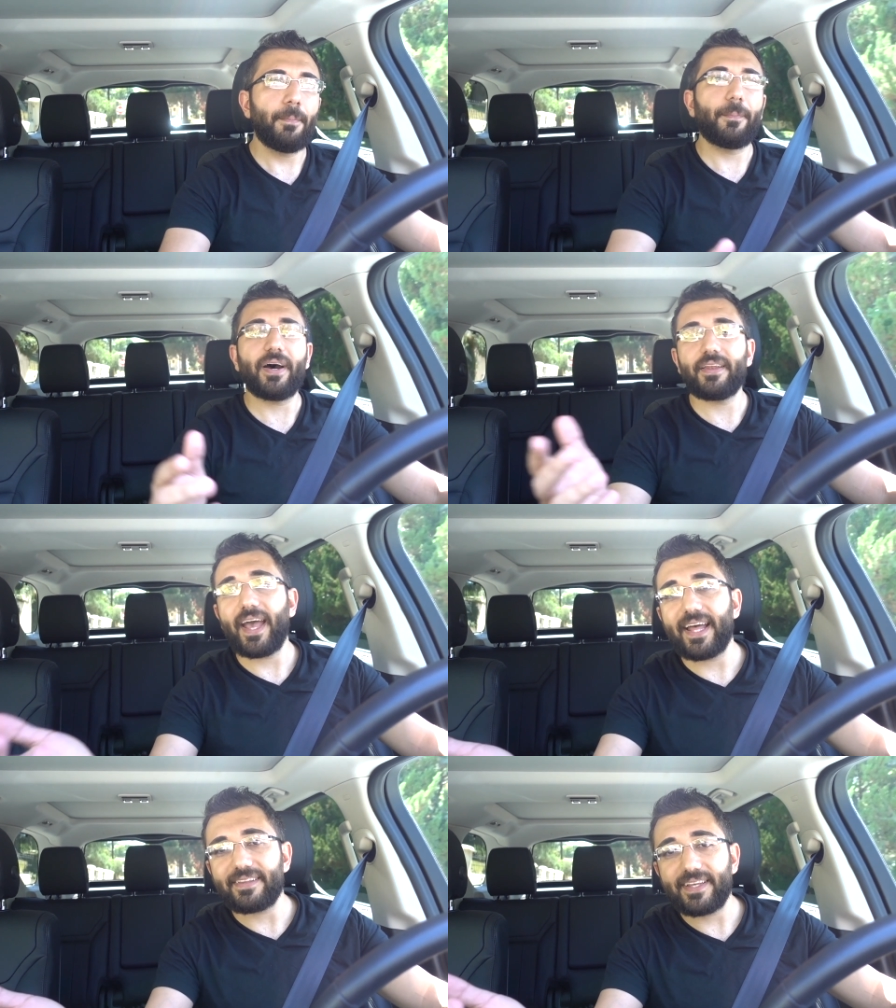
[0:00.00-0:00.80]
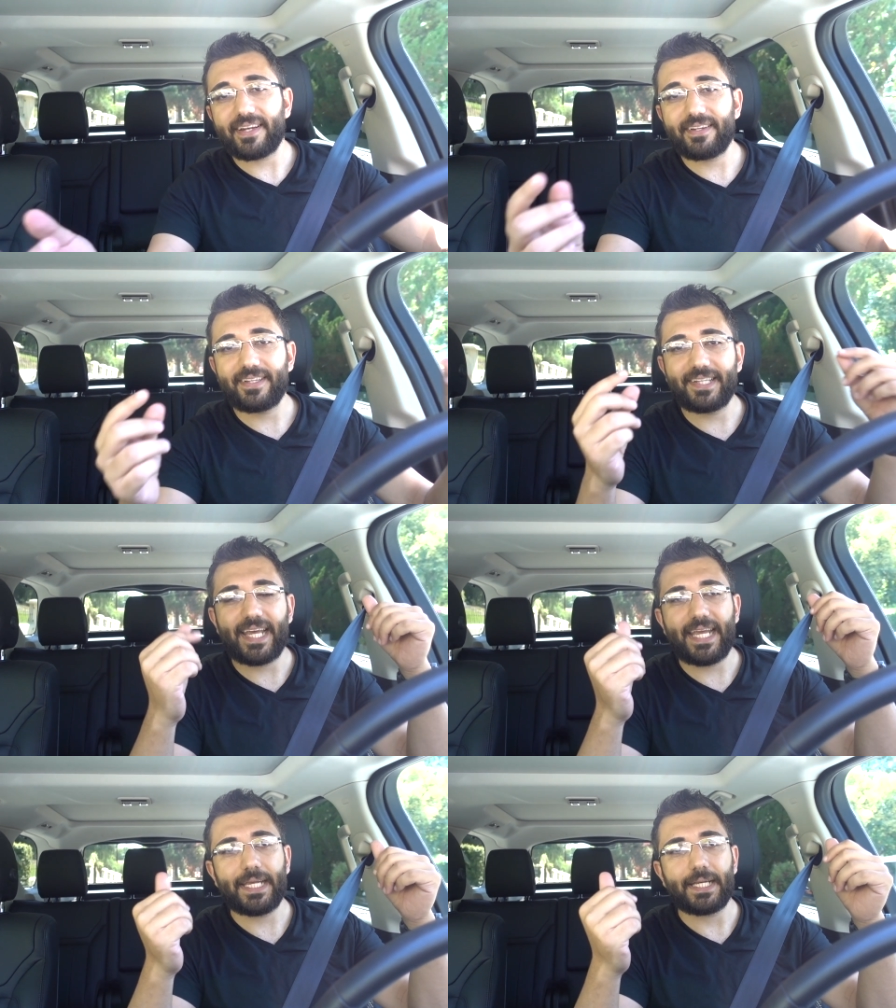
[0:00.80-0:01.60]
But at the end of the
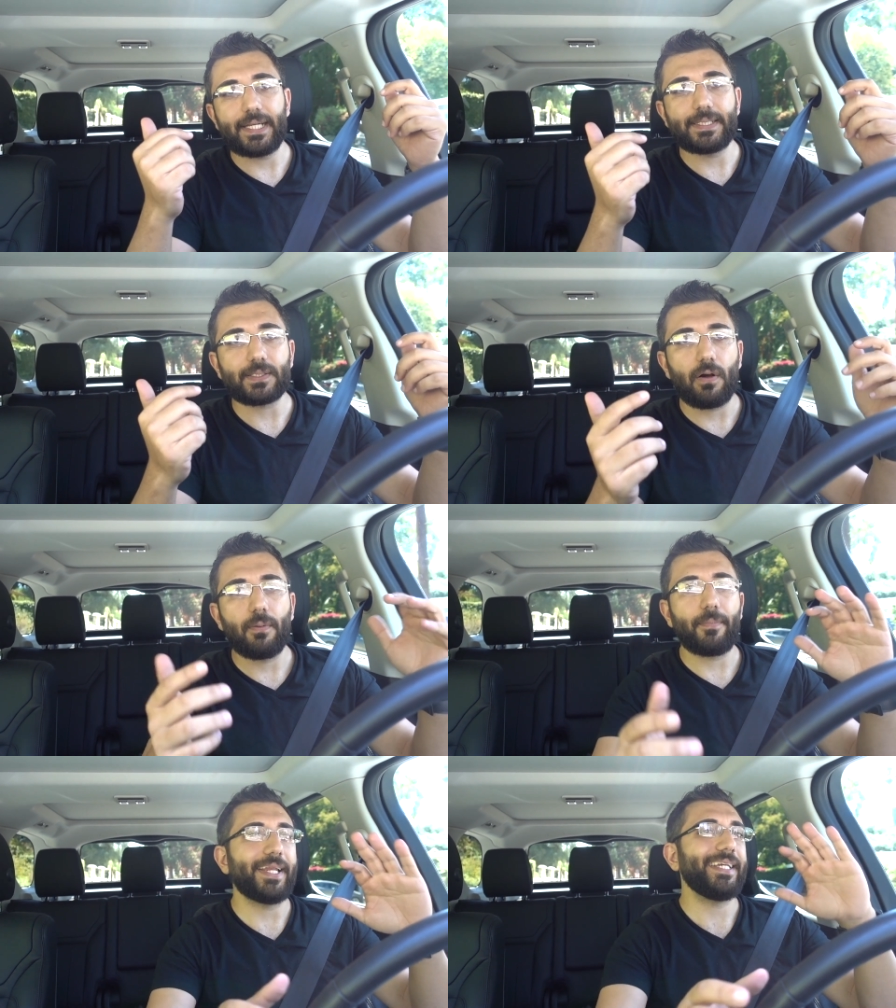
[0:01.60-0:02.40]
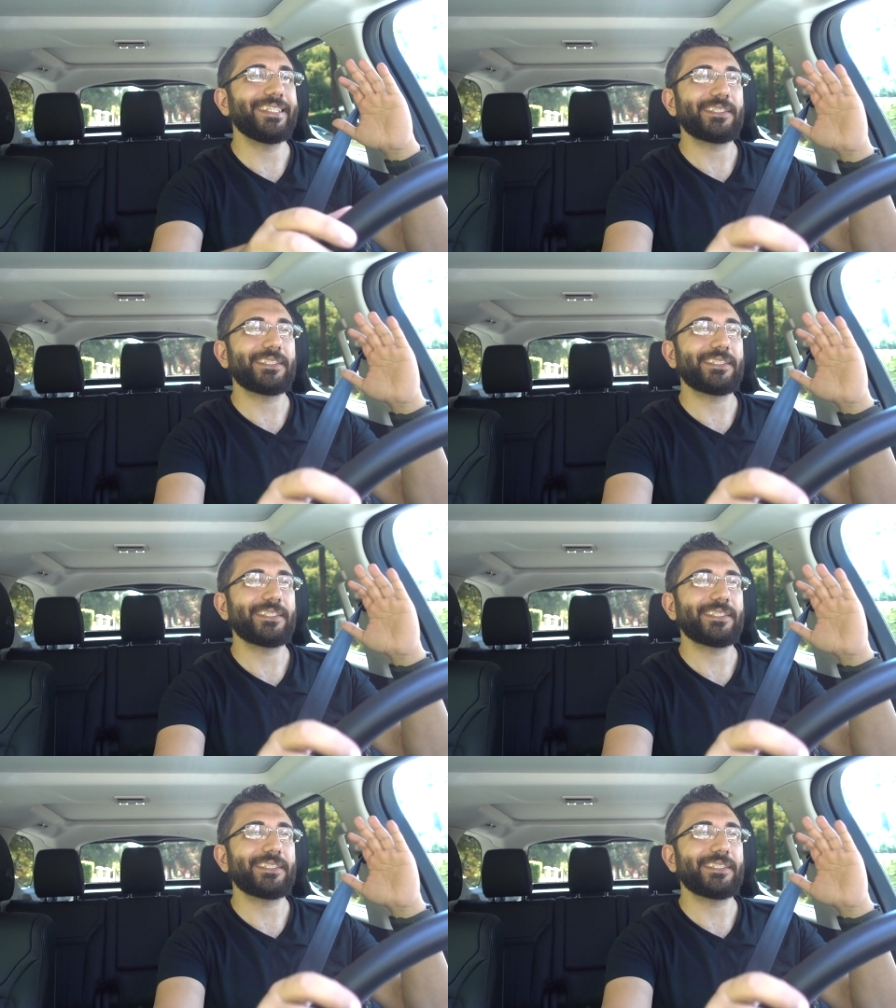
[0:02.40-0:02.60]
day, it's all money.